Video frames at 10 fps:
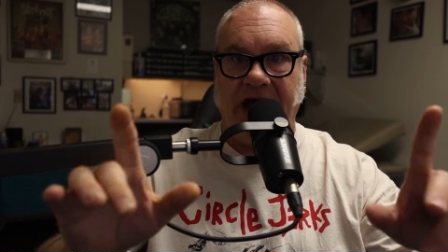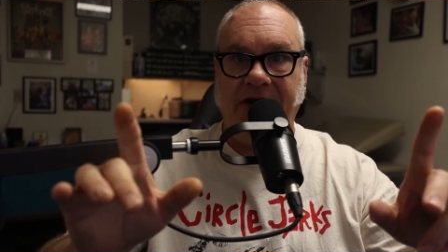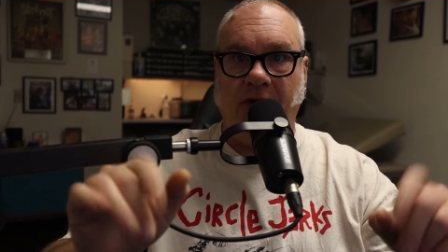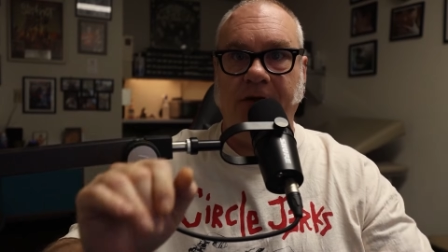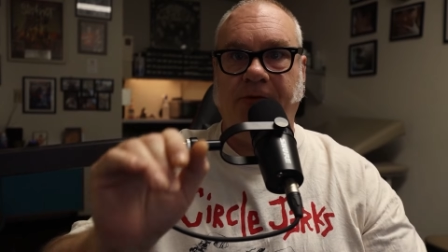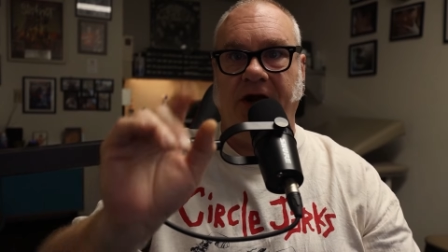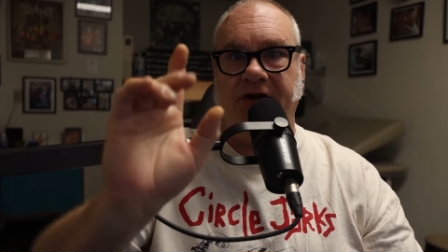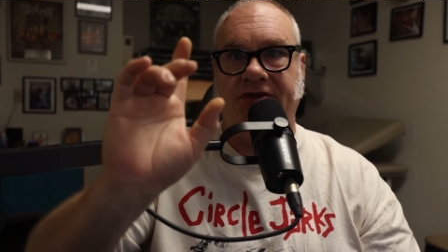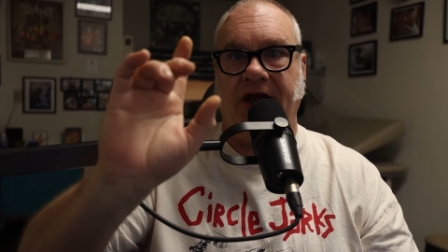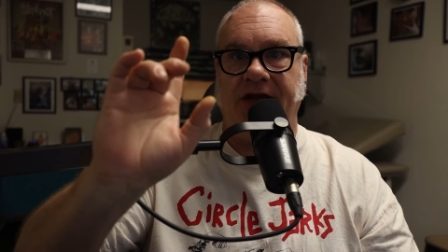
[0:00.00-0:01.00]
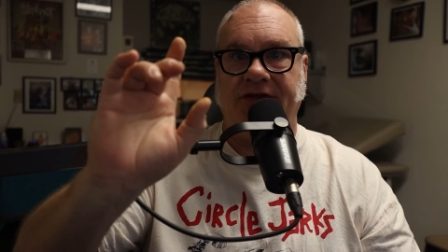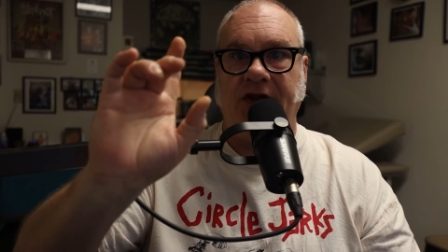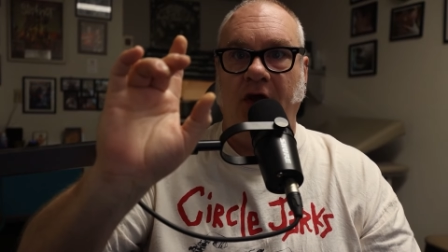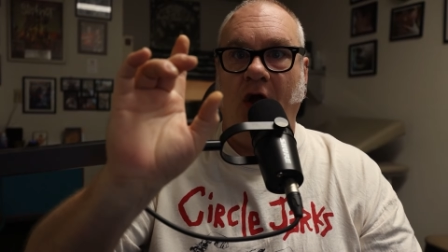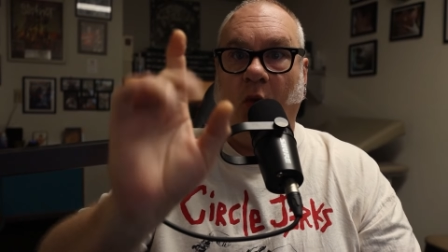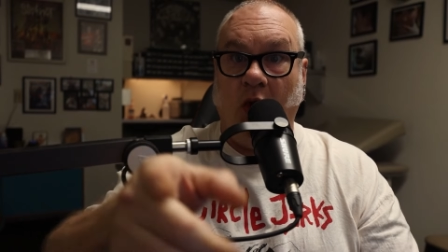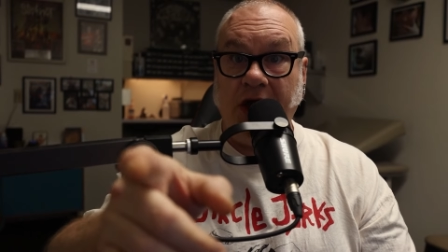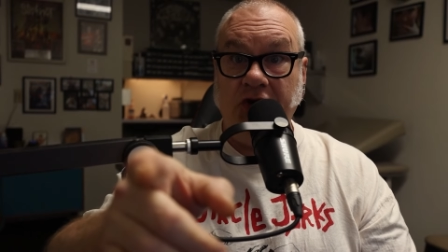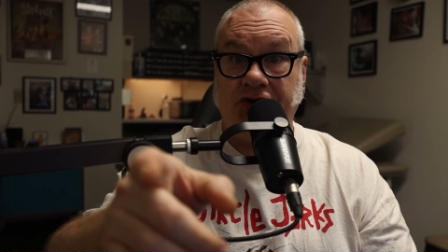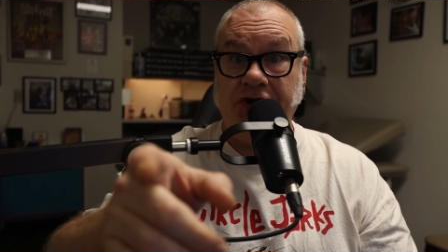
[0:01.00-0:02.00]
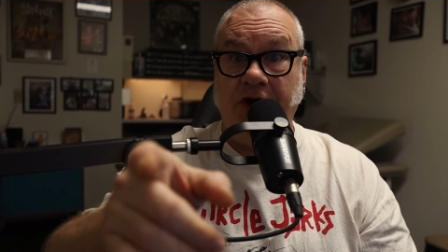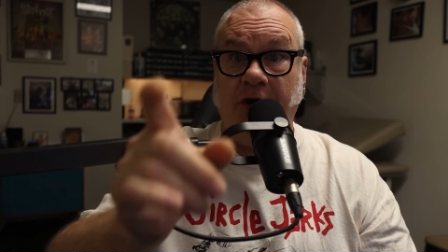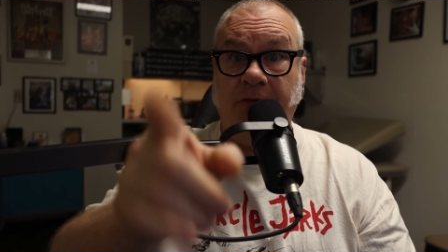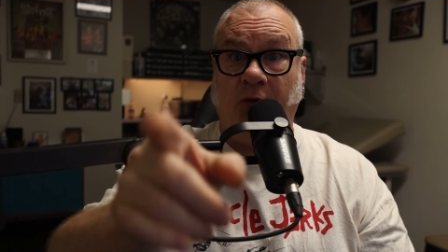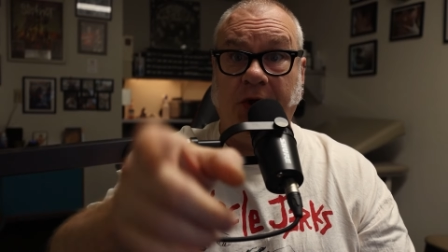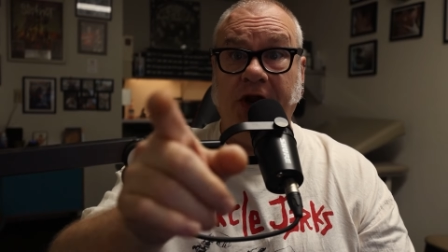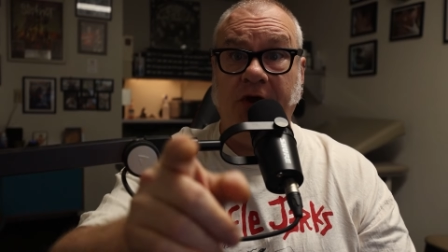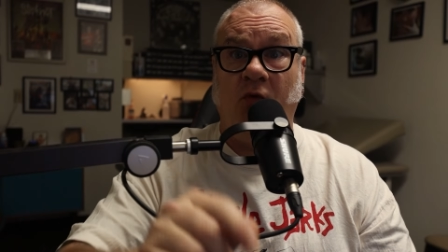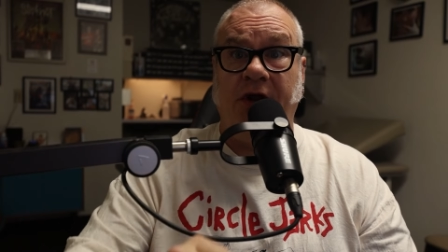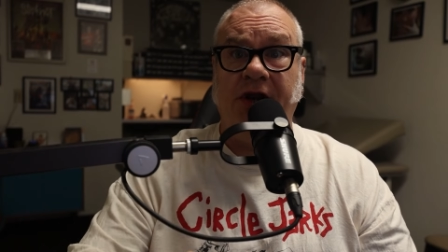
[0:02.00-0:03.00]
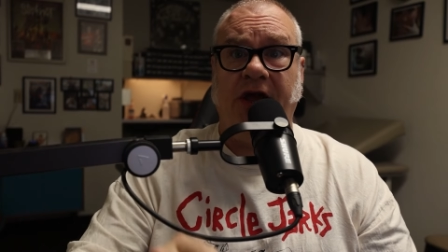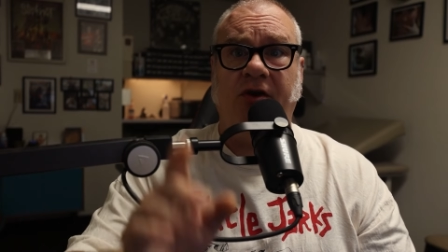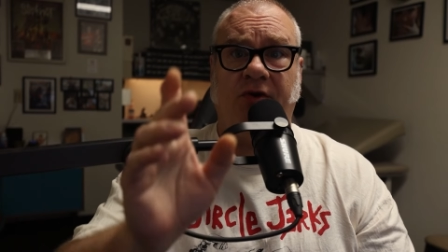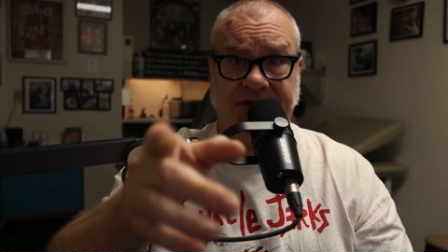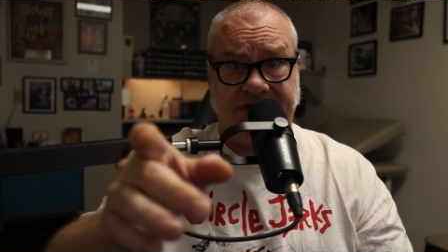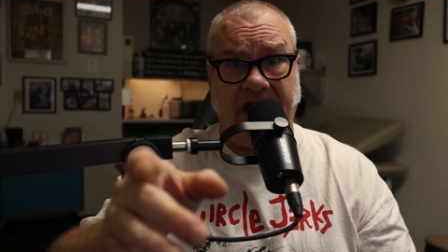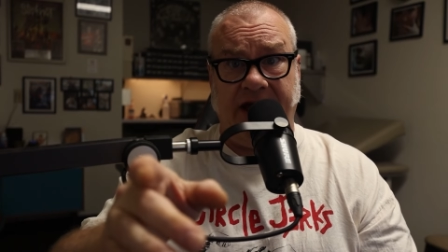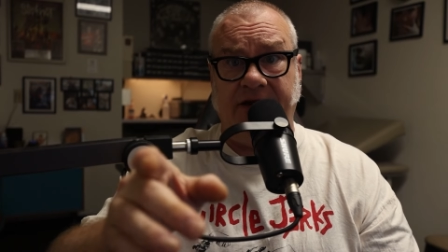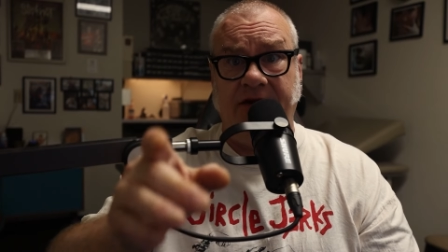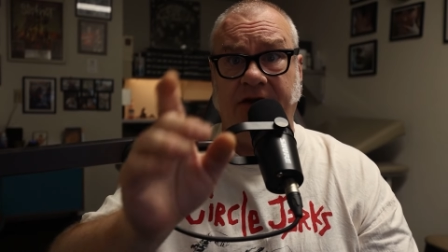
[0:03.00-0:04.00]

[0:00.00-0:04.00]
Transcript: Dydoe piercings. What you should know before getting one done or a set.